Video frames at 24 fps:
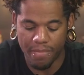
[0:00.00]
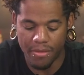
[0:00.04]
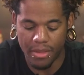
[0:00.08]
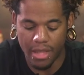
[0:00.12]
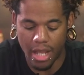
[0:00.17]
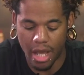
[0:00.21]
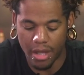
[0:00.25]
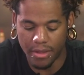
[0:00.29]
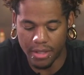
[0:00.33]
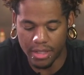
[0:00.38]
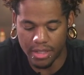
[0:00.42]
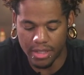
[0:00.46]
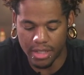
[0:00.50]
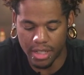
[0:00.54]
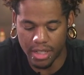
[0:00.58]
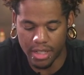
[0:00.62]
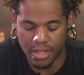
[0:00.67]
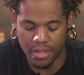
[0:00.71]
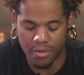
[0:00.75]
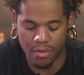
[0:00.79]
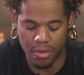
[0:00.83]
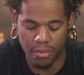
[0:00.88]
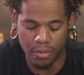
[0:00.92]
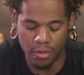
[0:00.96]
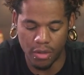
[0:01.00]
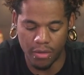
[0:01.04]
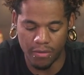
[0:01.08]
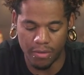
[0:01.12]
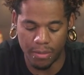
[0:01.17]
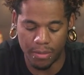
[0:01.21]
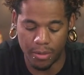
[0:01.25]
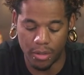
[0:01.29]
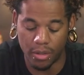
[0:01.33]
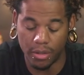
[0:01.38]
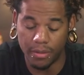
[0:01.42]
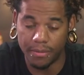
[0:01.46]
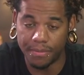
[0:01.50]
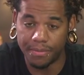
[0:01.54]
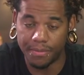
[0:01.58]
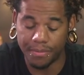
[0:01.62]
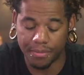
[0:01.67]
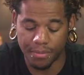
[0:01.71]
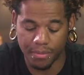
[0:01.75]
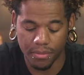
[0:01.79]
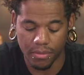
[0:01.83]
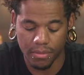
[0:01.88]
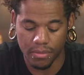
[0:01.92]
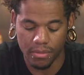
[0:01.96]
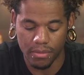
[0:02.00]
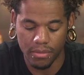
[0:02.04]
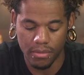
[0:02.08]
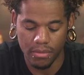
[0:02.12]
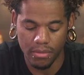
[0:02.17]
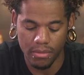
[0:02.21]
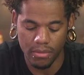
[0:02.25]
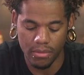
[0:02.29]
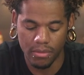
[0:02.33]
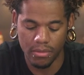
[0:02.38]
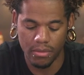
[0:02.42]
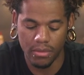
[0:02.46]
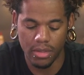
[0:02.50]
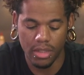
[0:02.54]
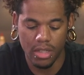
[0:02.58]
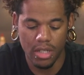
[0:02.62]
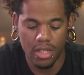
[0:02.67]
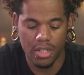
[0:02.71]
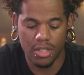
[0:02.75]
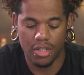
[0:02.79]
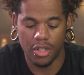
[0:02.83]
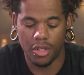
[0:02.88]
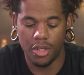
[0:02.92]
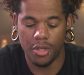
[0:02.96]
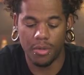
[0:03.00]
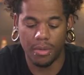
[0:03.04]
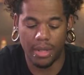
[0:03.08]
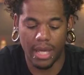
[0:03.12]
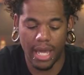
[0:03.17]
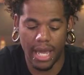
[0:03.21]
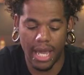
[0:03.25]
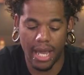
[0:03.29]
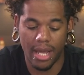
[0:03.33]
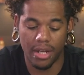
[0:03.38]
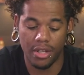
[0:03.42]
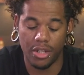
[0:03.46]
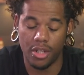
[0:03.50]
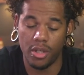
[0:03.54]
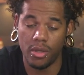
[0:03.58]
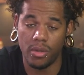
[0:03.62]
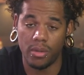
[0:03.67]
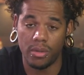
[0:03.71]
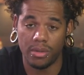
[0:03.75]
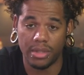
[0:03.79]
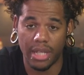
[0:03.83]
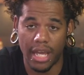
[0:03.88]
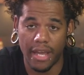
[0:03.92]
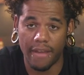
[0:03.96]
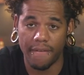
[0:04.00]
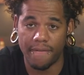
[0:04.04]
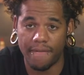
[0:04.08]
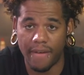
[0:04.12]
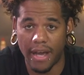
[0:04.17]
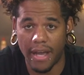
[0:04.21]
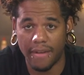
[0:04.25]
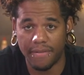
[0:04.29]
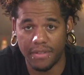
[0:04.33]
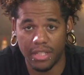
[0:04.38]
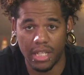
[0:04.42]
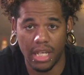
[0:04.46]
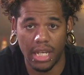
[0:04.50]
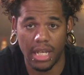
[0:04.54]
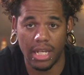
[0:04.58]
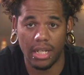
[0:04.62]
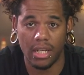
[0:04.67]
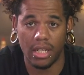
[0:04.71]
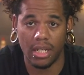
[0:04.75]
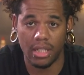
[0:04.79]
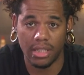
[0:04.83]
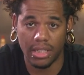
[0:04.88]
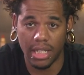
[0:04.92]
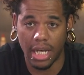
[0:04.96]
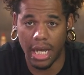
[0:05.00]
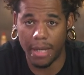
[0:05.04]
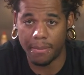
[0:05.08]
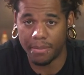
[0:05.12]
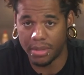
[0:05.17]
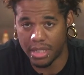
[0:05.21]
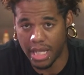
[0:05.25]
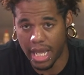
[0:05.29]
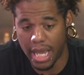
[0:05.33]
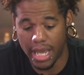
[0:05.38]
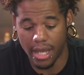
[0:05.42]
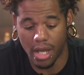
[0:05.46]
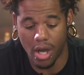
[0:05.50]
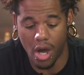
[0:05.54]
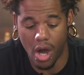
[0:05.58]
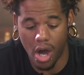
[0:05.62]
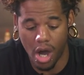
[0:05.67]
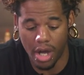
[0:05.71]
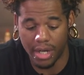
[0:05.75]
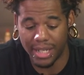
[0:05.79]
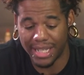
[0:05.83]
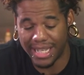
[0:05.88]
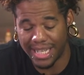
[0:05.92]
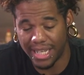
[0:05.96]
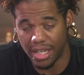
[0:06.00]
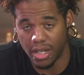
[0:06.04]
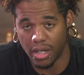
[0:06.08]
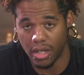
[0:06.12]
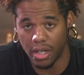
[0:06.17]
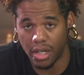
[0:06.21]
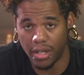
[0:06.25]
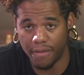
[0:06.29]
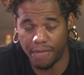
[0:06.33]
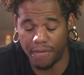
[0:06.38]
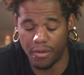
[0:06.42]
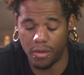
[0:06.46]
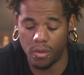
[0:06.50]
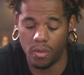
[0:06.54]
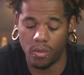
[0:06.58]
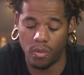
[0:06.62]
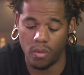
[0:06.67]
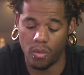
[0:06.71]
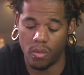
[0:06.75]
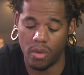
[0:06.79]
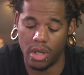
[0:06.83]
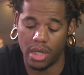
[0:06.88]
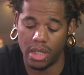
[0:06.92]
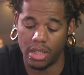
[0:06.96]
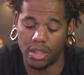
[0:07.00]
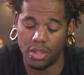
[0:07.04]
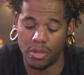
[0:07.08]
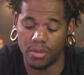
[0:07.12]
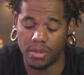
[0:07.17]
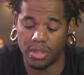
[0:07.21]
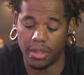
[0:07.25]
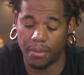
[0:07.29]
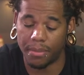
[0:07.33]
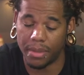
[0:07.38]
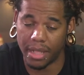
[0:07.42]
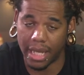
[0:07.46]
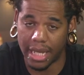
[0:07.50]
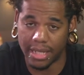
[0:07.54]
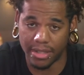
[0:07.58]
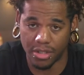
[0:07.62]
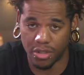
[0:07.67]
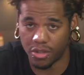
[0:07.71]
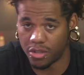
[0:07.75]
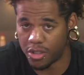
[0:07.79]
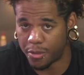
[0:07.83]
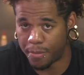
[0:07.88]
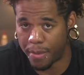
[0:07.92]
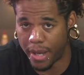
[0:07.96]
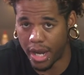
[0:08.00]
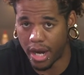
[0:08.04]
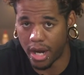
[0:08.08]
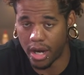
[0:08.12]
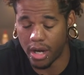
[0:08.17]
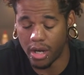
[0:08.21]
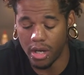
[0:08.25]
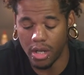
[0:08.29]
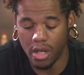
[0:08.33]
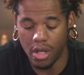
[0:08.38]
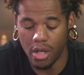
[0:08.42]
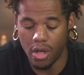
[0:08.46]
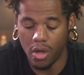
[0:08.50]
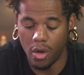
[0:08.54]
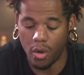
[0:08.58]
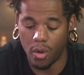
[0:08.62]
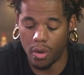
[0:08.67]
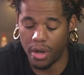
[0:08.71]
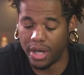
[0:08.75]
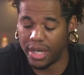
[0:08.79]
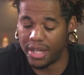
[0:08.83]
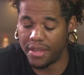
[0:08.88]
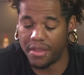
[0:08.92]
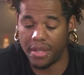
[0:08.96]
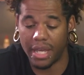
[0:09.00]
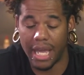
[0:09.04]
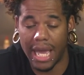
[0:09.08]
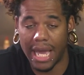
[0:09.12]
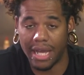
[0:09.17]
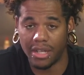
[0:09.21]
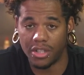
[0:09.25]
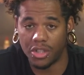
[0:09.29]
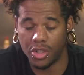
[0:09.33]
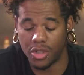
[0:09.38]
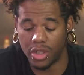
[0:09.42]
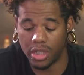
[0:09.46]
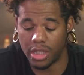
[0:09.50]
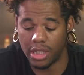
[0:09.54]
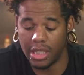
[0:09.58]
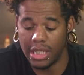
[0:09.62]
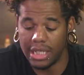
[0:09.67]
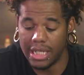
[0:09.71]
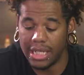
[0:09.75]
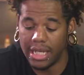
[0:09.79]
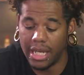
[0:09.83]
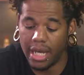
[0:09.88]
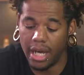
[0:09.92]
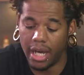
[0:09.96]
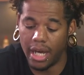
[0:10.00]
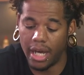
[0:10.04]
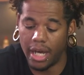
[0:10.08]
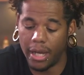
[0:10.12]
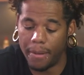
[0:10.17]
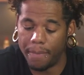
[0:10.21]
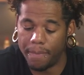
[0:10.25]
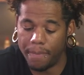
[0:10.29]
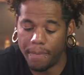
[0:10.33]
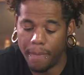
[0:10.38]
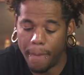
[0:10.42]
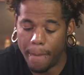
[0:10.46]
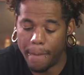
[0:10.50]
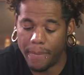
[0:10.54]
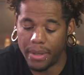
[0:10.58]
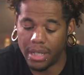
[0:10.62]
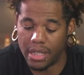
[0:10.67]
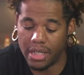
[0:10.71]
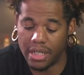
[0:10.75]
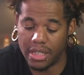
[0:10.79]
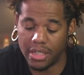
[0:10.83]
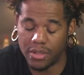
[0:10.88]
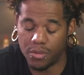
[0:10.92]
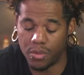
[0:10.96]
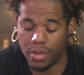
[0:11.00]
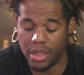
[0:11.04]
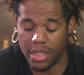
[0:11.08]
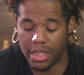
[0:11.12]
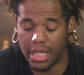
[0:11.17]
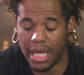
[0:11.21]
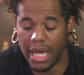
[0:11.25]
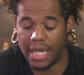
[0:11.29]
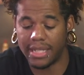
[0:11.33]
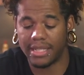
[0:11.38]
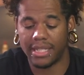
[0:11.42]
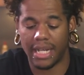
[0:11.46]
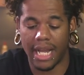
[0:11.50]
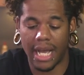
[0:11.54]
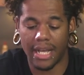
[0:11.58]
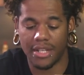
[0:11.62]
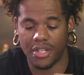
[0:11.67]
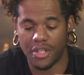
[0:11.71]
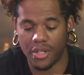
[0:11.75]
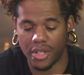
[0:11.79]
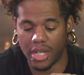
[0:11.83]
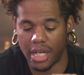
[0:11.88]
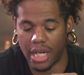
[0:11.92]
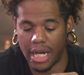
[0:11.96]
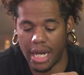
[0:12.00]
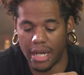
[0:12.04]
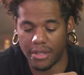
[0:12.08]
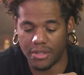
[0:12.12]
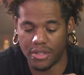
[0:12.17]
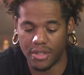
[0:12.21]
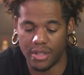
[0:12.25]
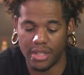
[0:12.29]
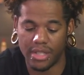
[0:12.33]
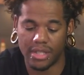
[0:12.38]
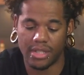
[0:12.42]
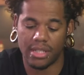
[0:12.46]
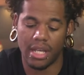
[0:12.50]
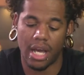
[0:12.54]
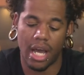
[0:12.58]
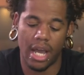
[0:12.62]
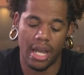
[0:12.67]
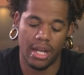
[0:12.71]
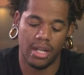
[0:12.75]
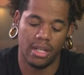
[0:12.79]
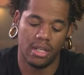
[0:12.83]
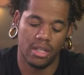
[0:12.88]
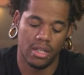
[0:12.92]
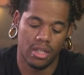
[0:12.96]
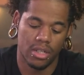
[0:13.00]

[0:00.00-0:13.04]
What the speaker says: Now, this is removable, so you can use a 510 type tank on here if you wanna use something as your spare or anything extra, but it is really nice. It has your cutouts on the side